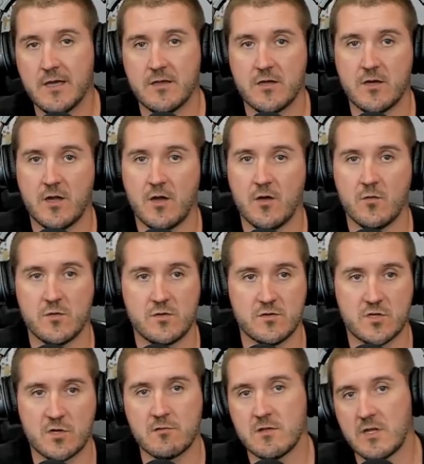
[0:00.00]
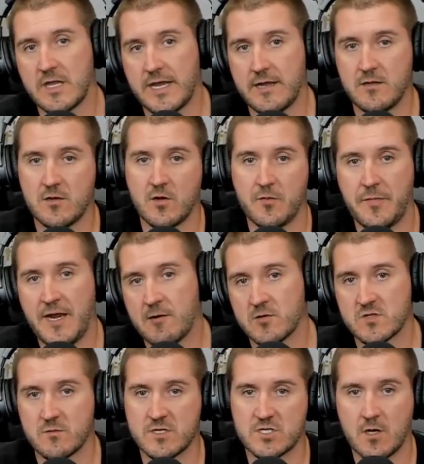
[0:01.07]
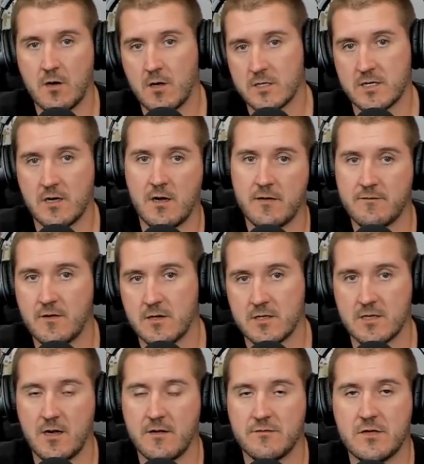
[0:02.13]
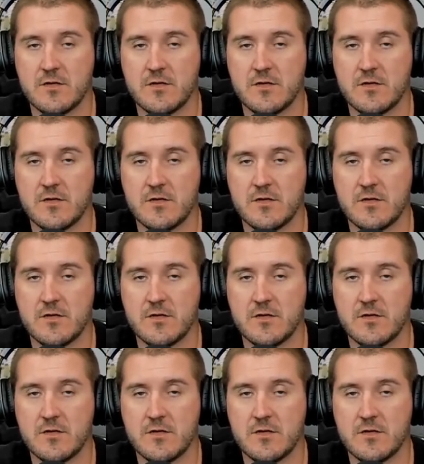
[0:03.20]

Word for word: You know, you turn the light, you know, the power switch on and off, on and off.